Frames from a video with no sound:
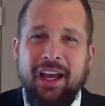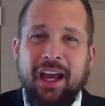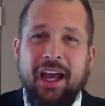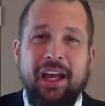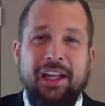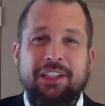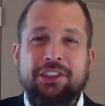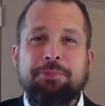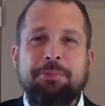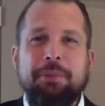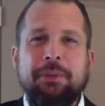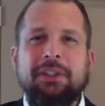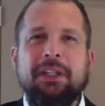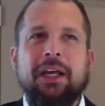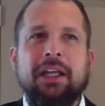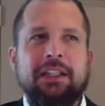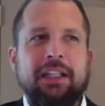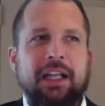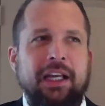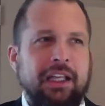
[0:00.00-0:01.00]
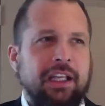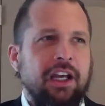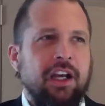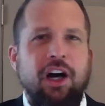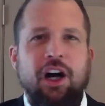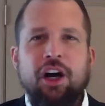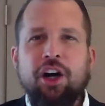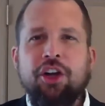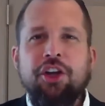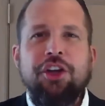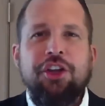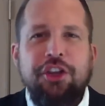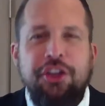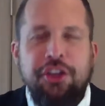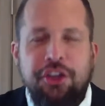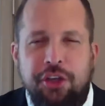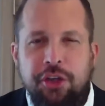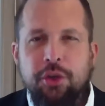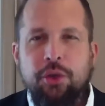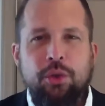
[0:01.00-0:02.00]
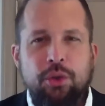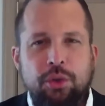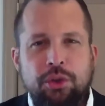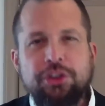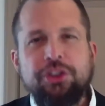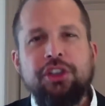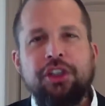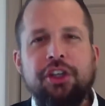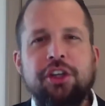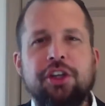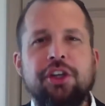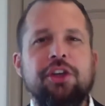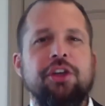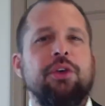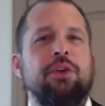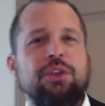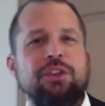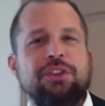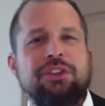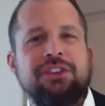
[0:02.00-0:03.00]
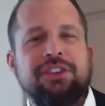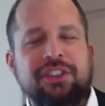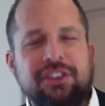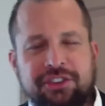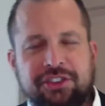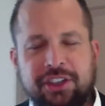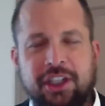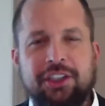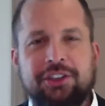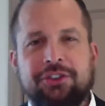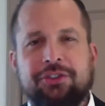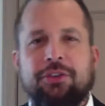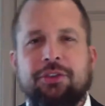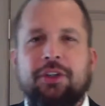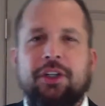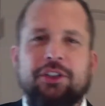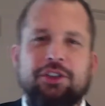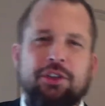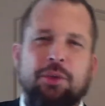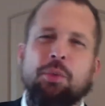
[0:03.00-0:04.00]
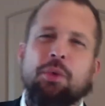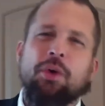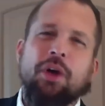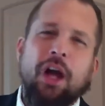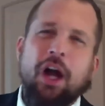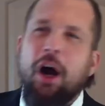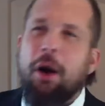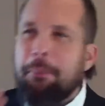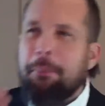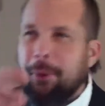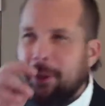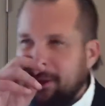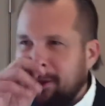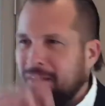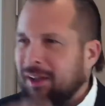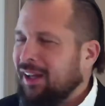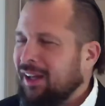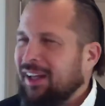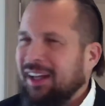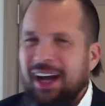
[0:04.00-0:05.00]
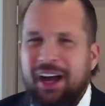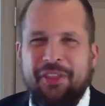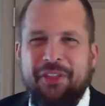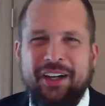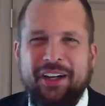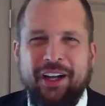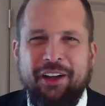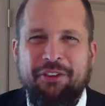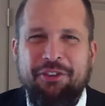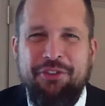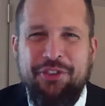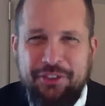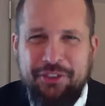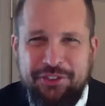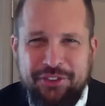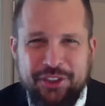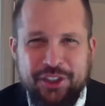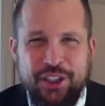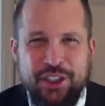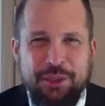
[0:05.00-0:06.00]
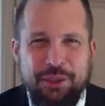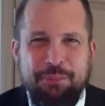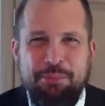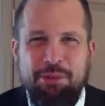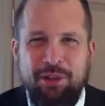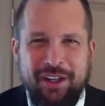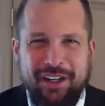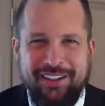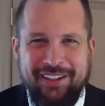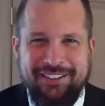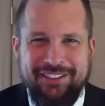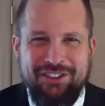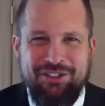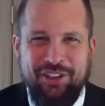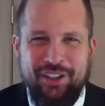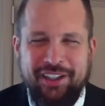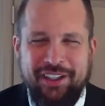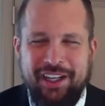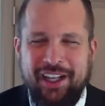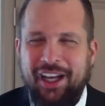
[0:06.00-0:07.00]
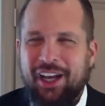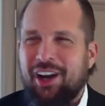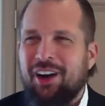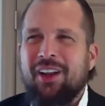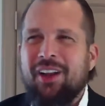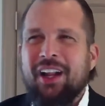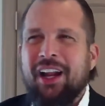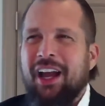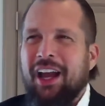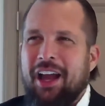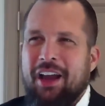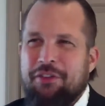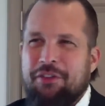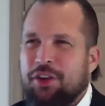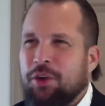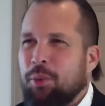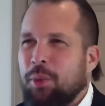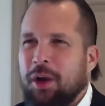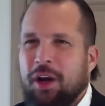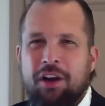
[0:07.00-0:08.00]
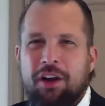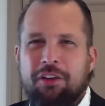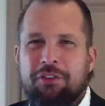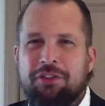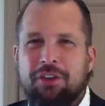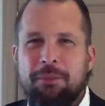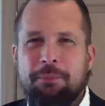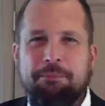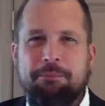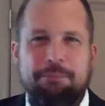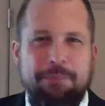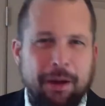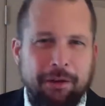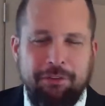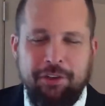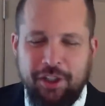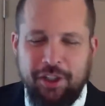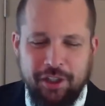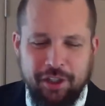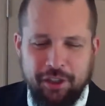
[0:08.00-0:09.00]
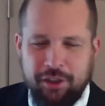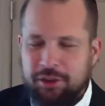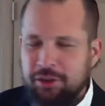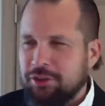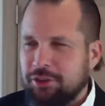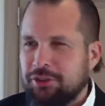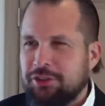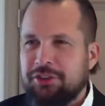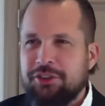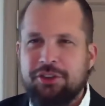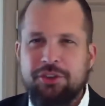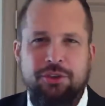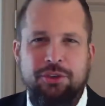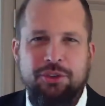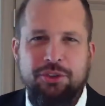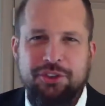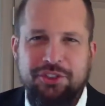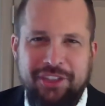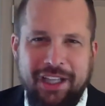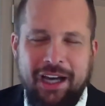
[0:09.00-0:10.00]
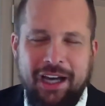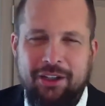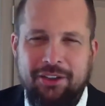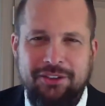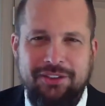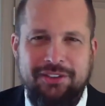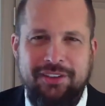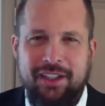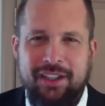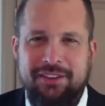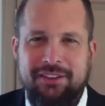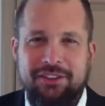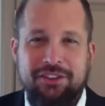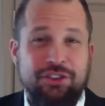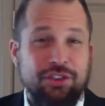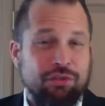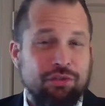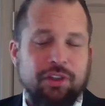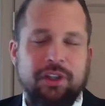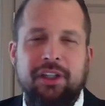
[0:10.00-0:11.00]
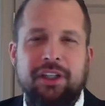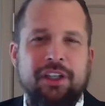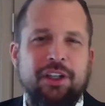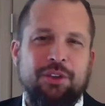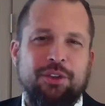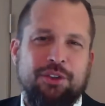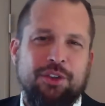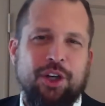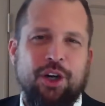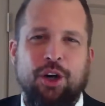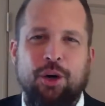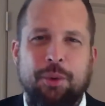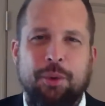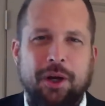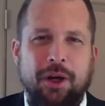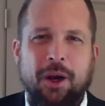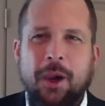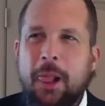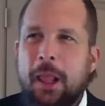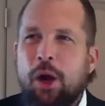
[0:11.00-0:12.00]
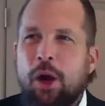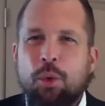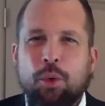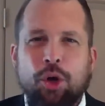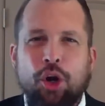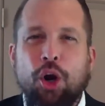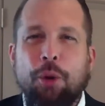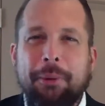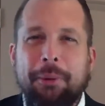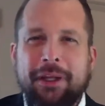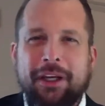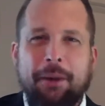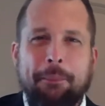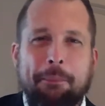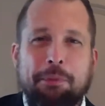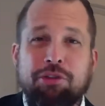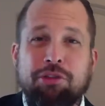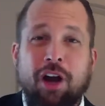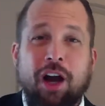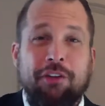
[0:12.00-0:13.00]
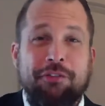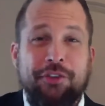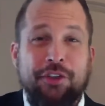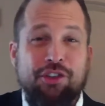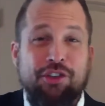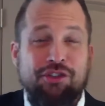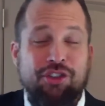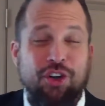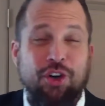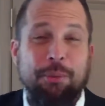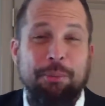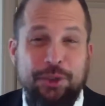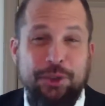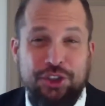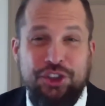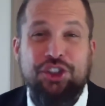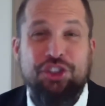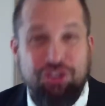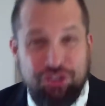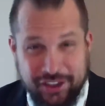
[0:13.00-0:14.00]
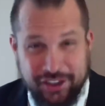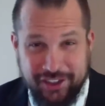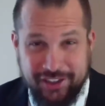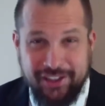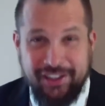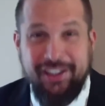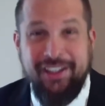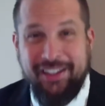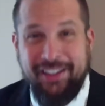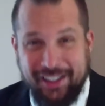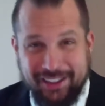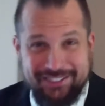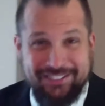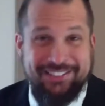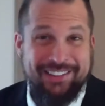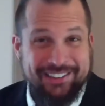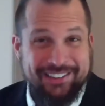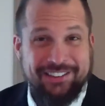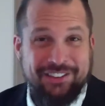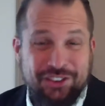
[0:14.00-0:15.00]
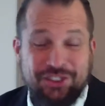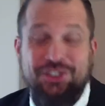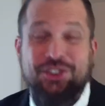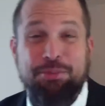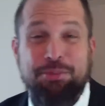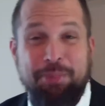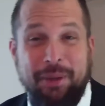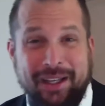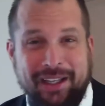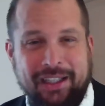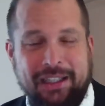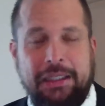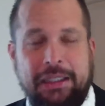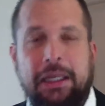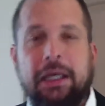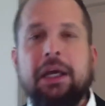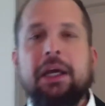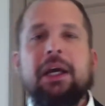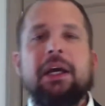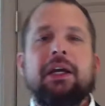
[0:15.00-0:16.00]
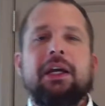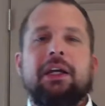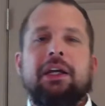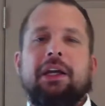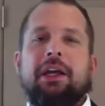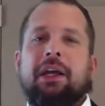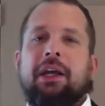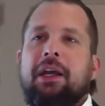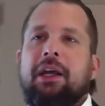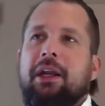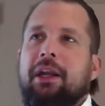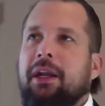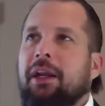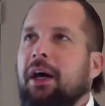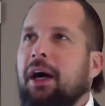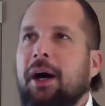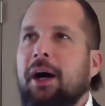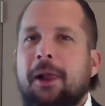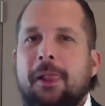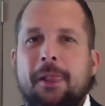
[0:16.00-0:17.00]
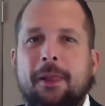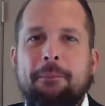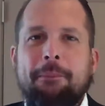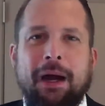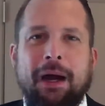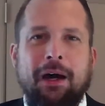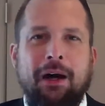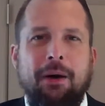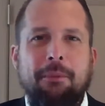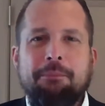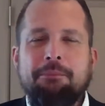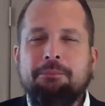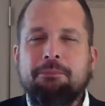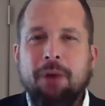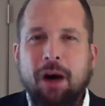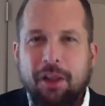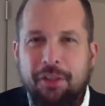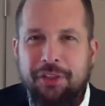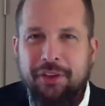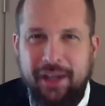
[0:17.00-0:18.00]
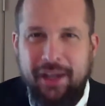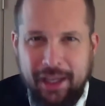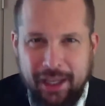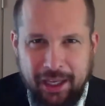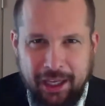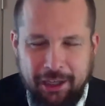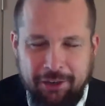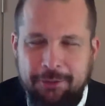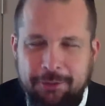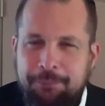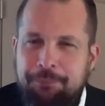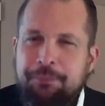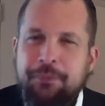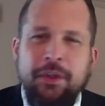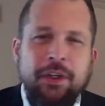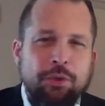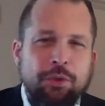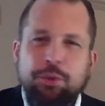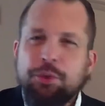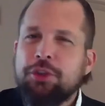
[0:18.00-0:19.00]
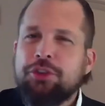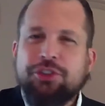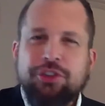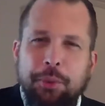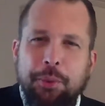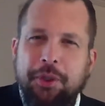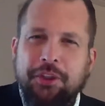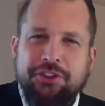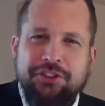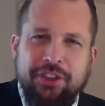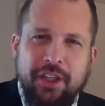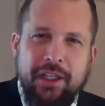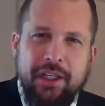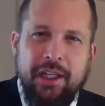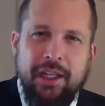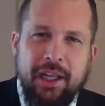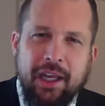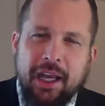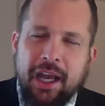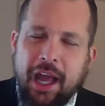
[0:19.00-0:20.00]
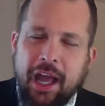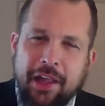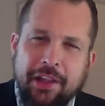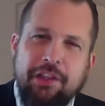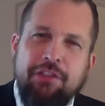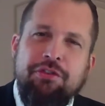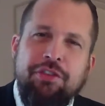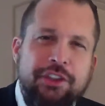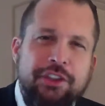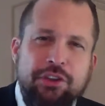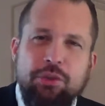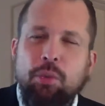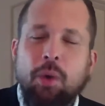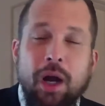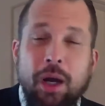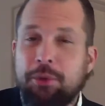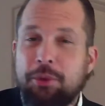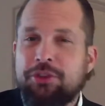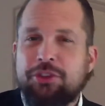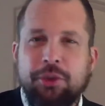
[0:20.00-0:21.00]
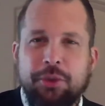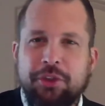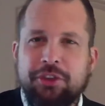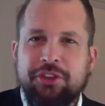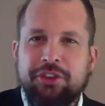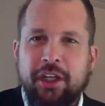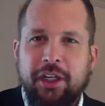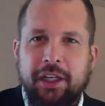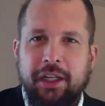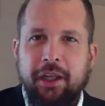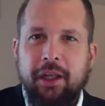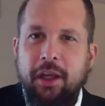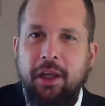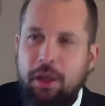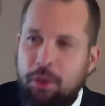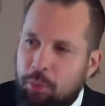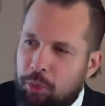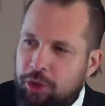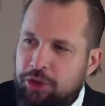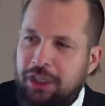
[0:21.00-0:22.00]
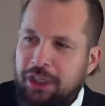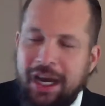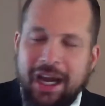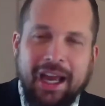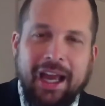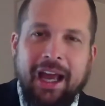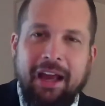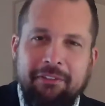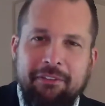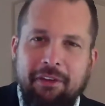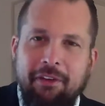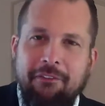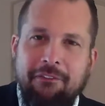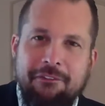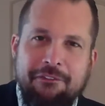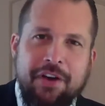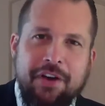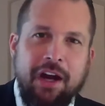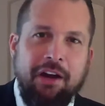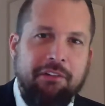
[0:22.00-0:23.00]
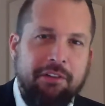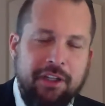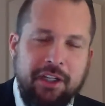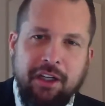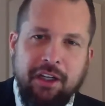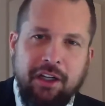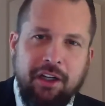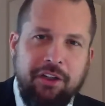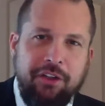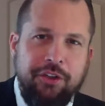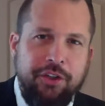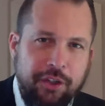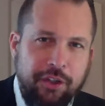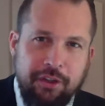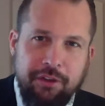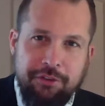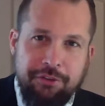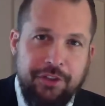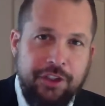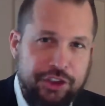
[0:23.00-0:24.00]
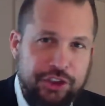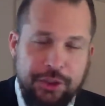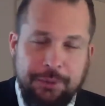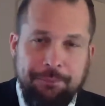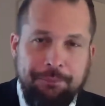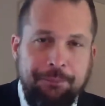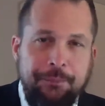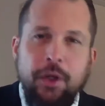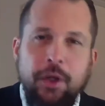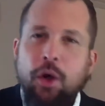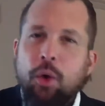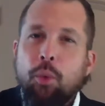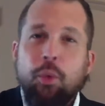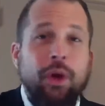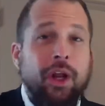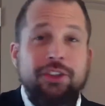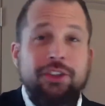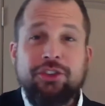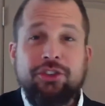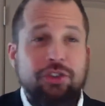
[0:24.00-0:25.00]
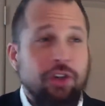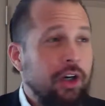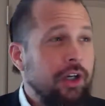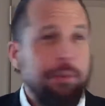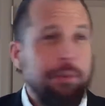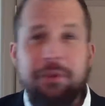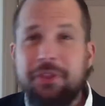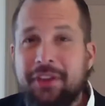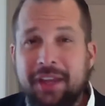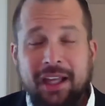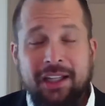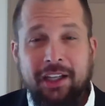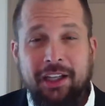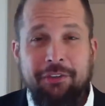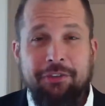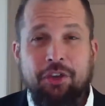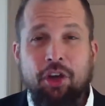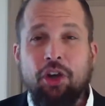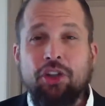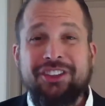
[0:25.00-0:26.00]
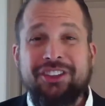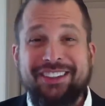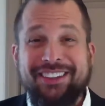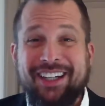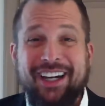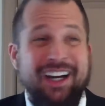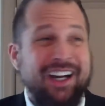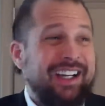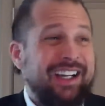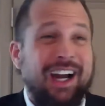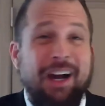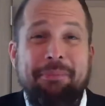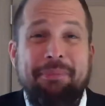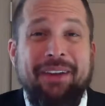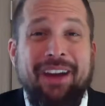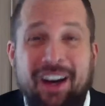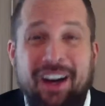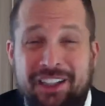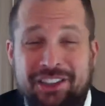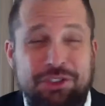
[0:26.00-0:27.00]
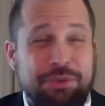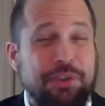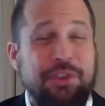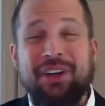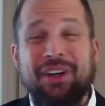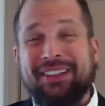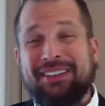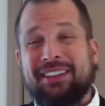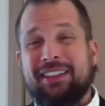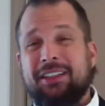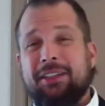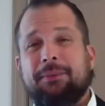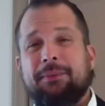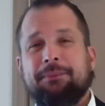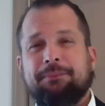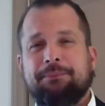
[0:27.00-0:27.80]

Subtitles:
And it's been like a huge success for us. And we're helping, I think, like 15 brands right now, everywhere from Beverly Hills to Dallas, Texas, to right here in Delaware. We're opening a Profit Grow Madrid, that's in Spain, in about a month and a half. We were so excited. And the reason why I was so excited was I have a very clear vision. When I started with Get Life Coaching, I got to be honest with you, I didn't.